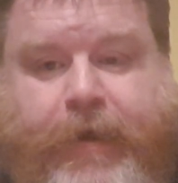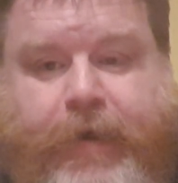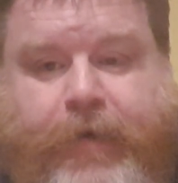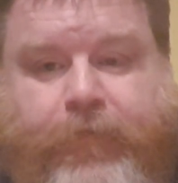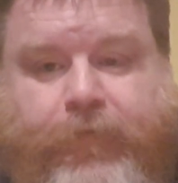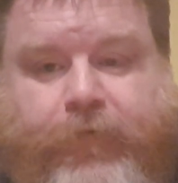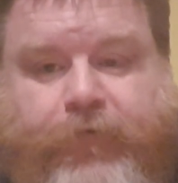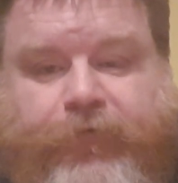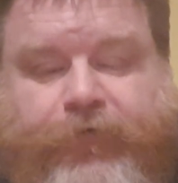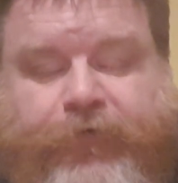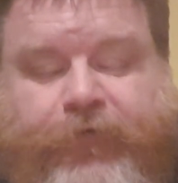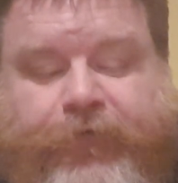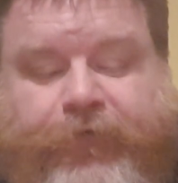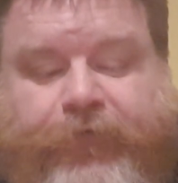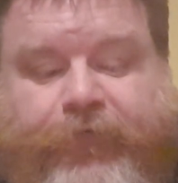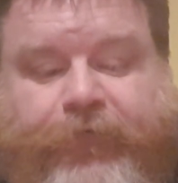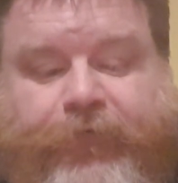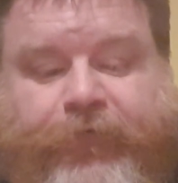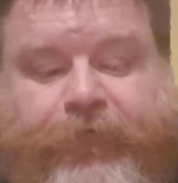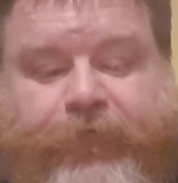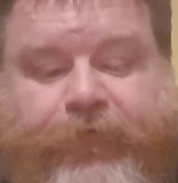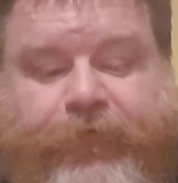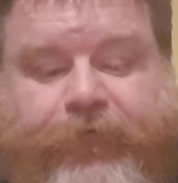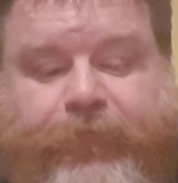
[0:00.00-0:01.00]
which
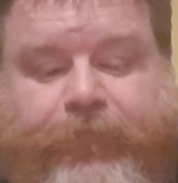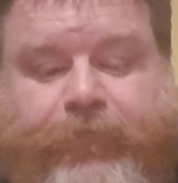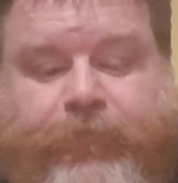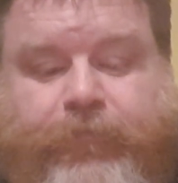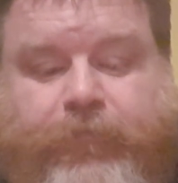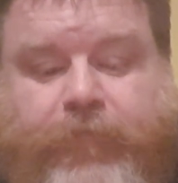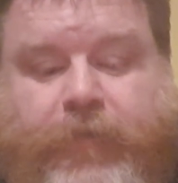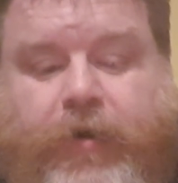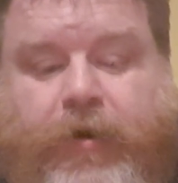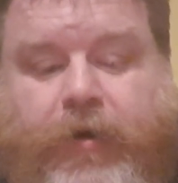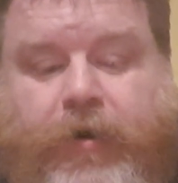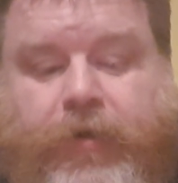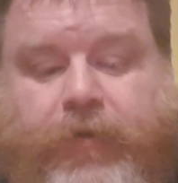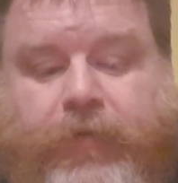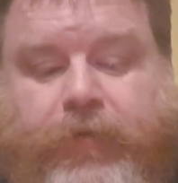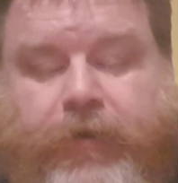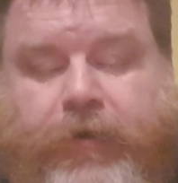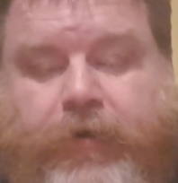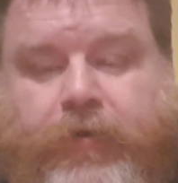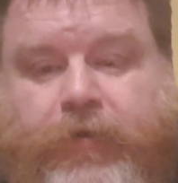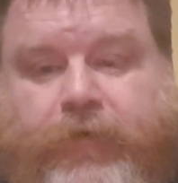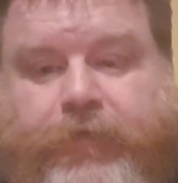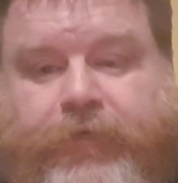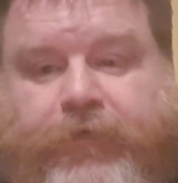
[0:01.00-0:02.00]
is on the
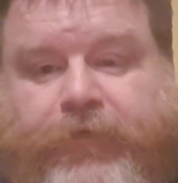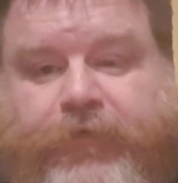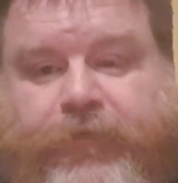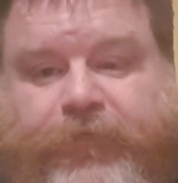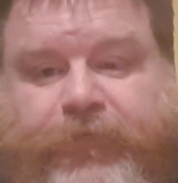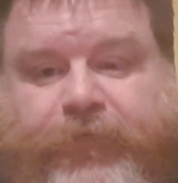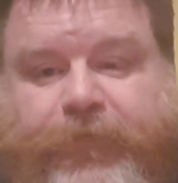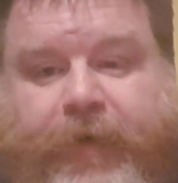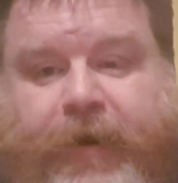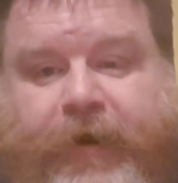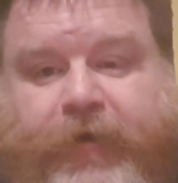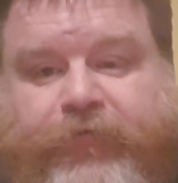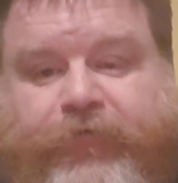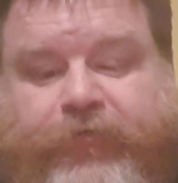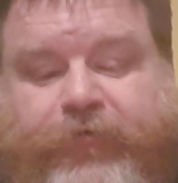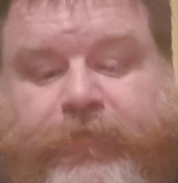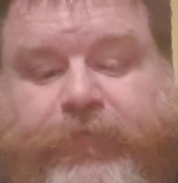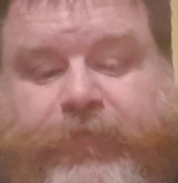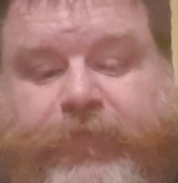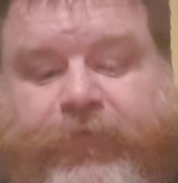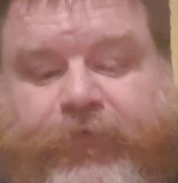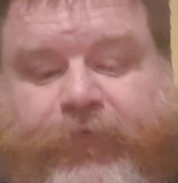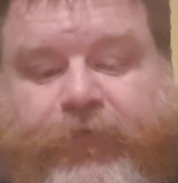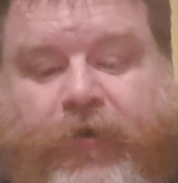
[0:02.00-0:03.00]
autism
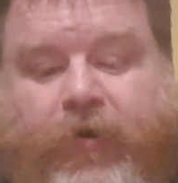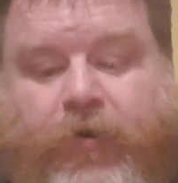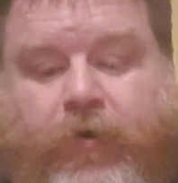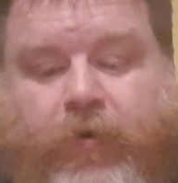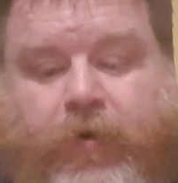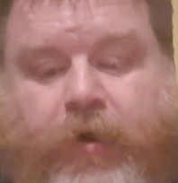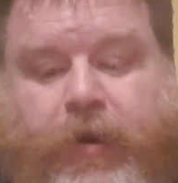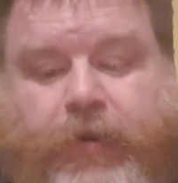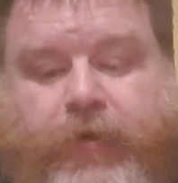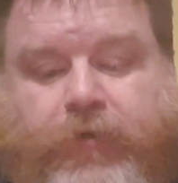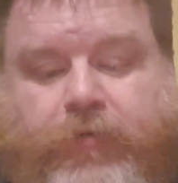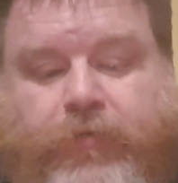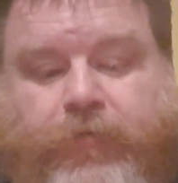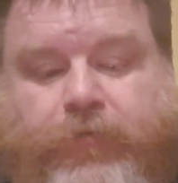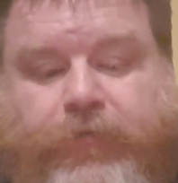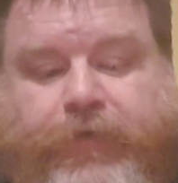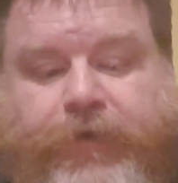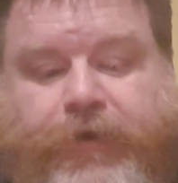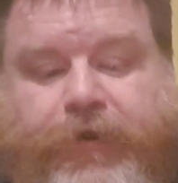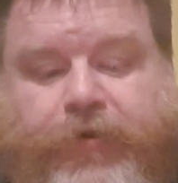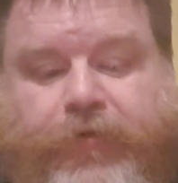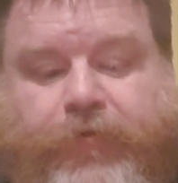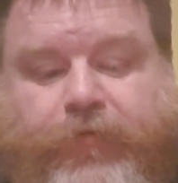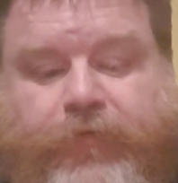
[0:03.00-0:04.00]
spectrum, so I'm going
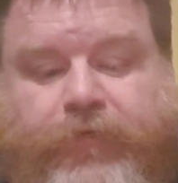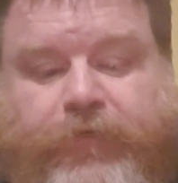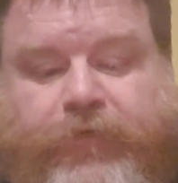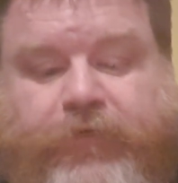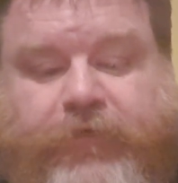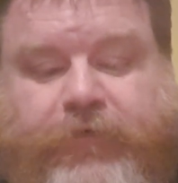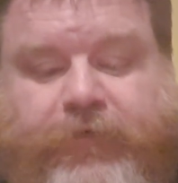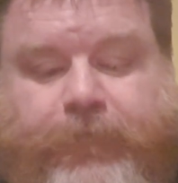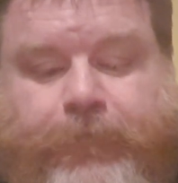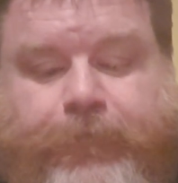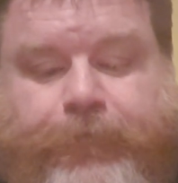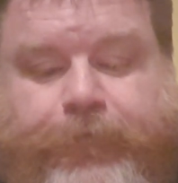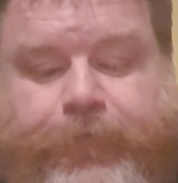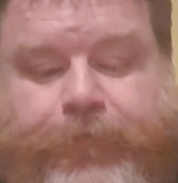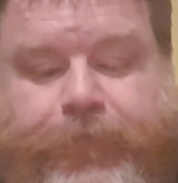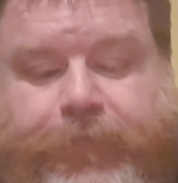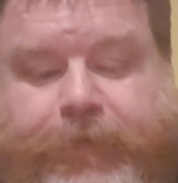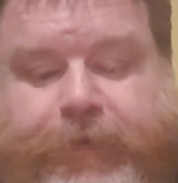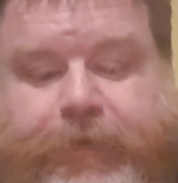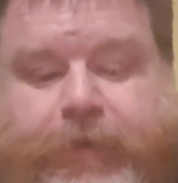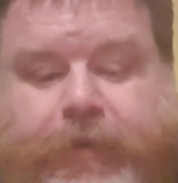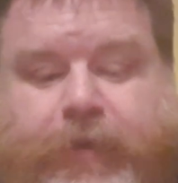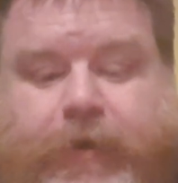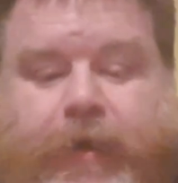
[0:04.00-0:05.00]
to use
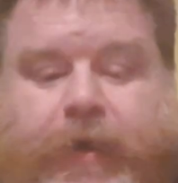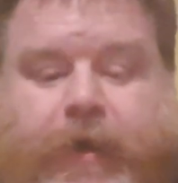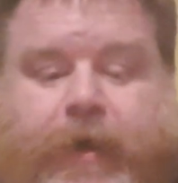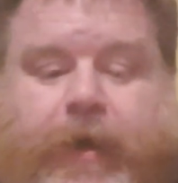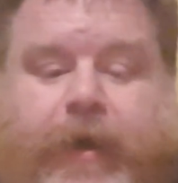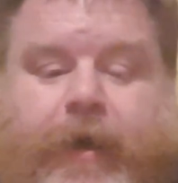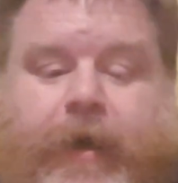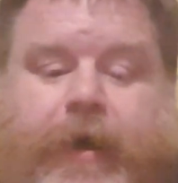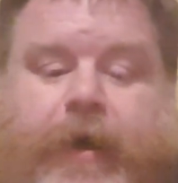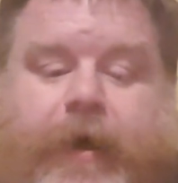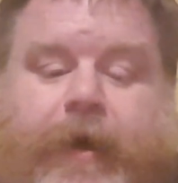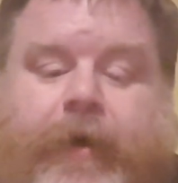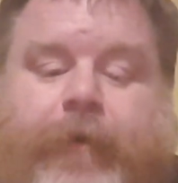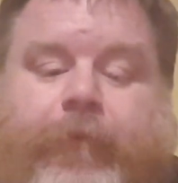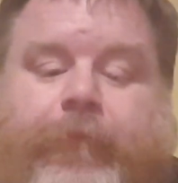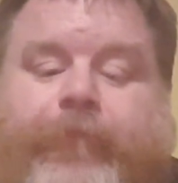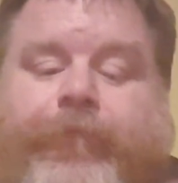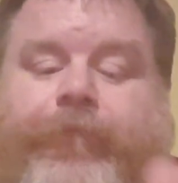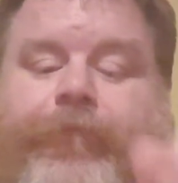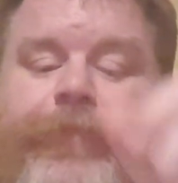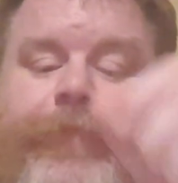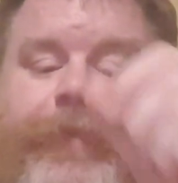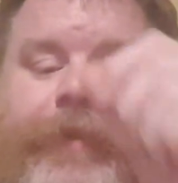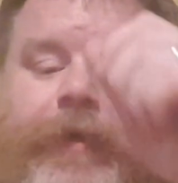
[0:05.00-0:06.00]
a
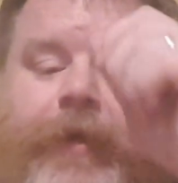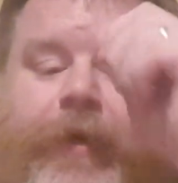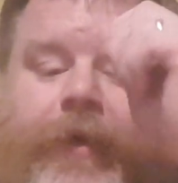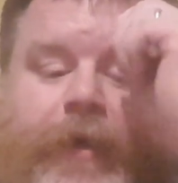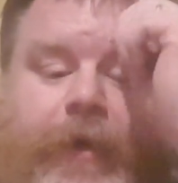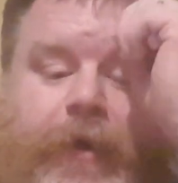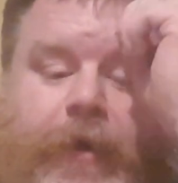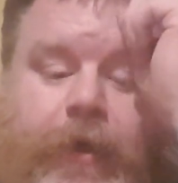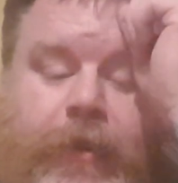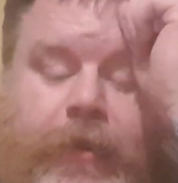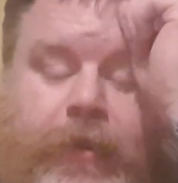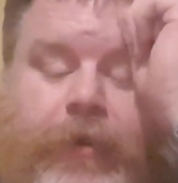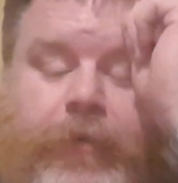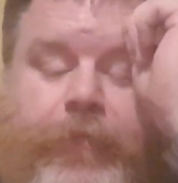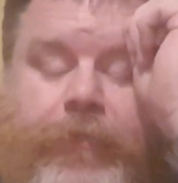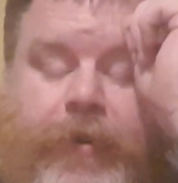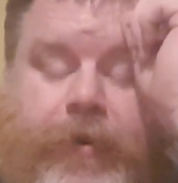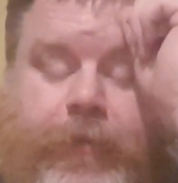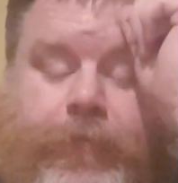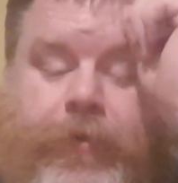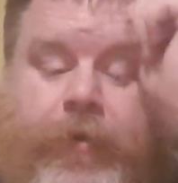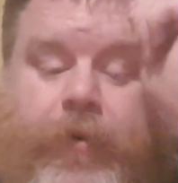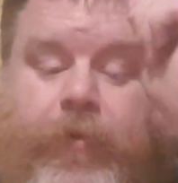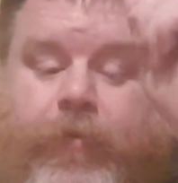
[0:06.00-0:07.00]
little bit
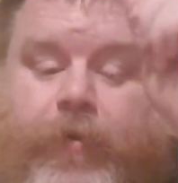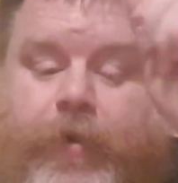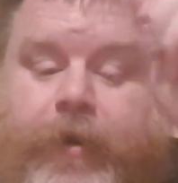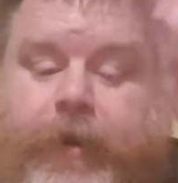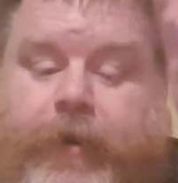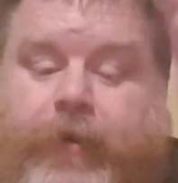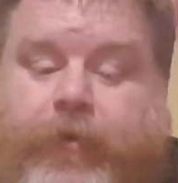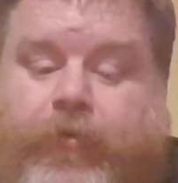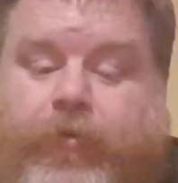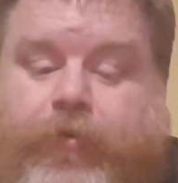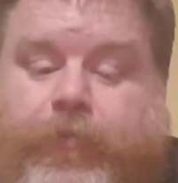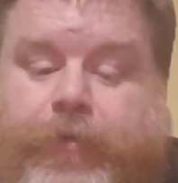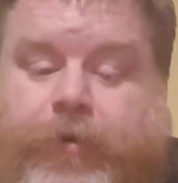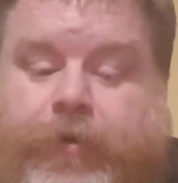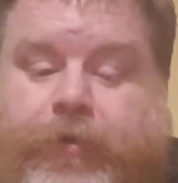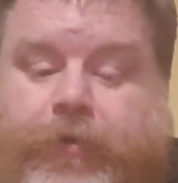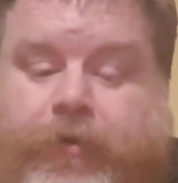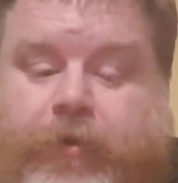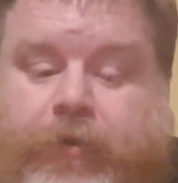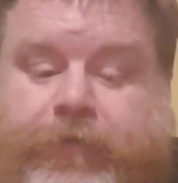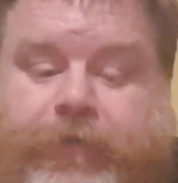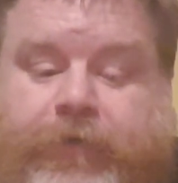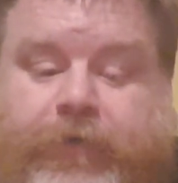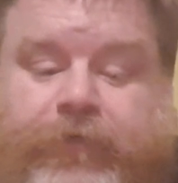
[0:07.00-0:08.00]
about what I know about
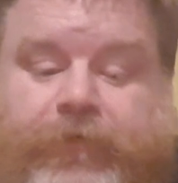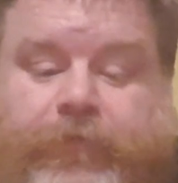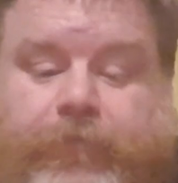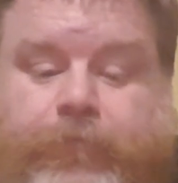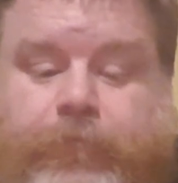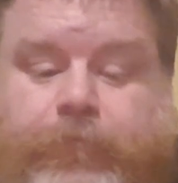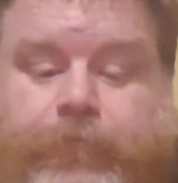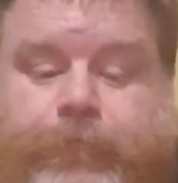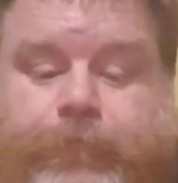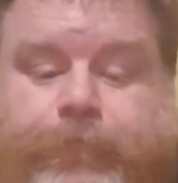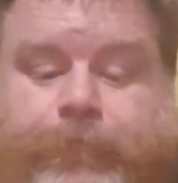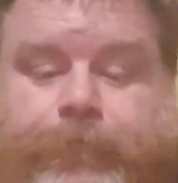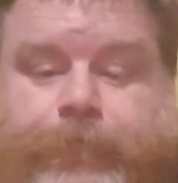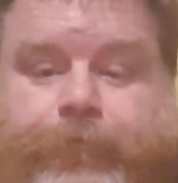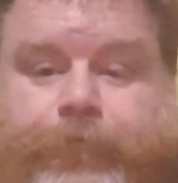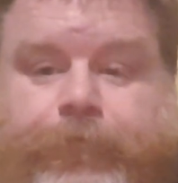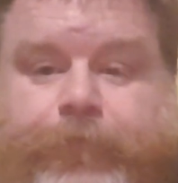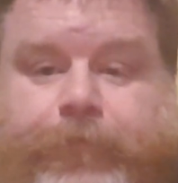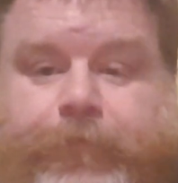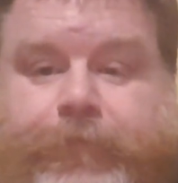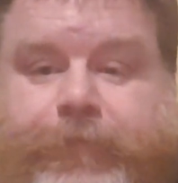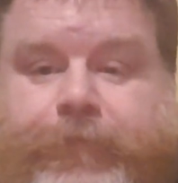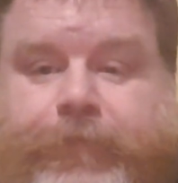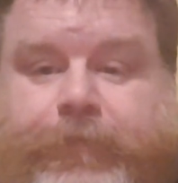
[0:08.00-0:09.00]
autism
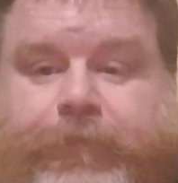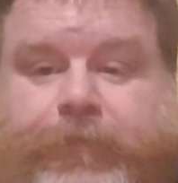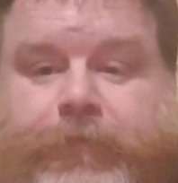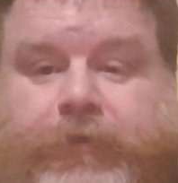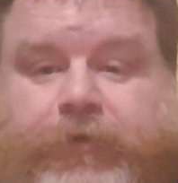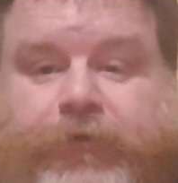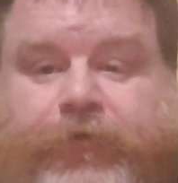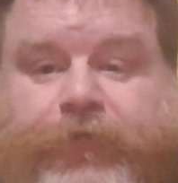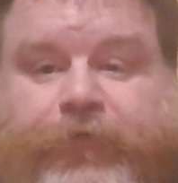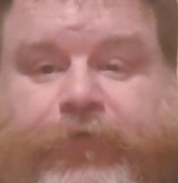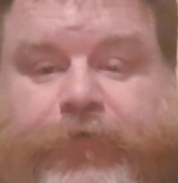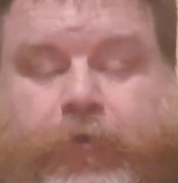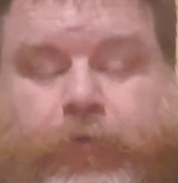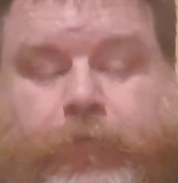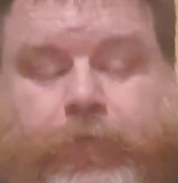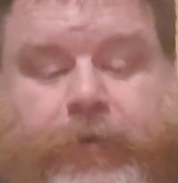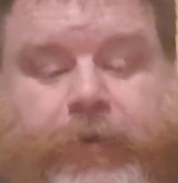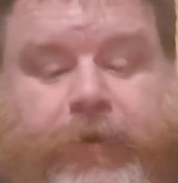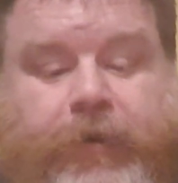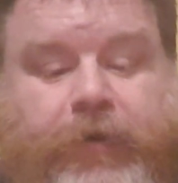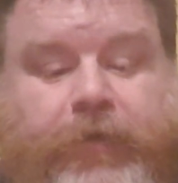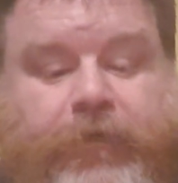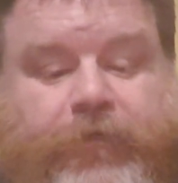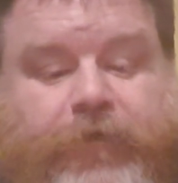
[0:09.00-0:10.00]
to just open
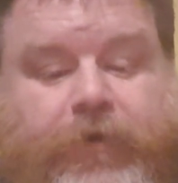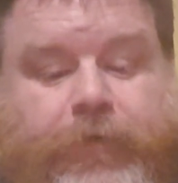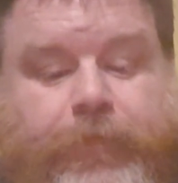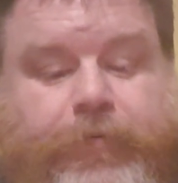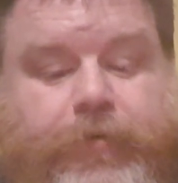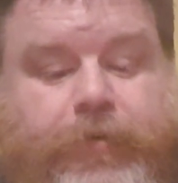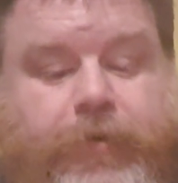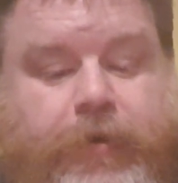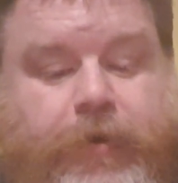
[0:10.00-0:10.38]
things up.